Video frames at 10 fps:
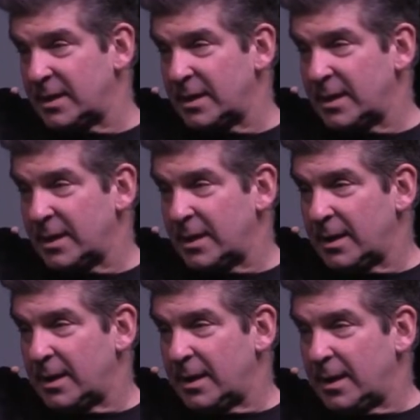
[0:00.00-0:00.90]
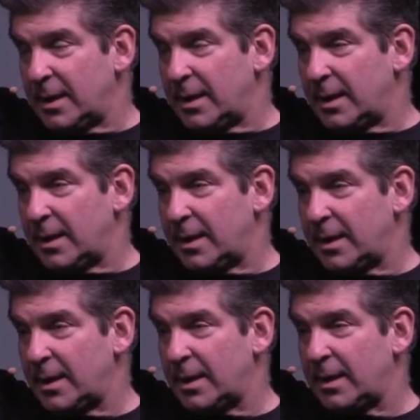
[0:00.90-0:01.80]

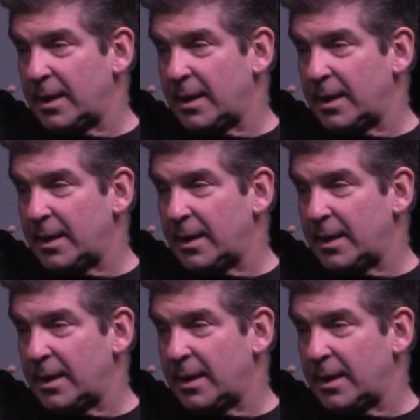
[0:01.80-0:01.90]
(no one is talking)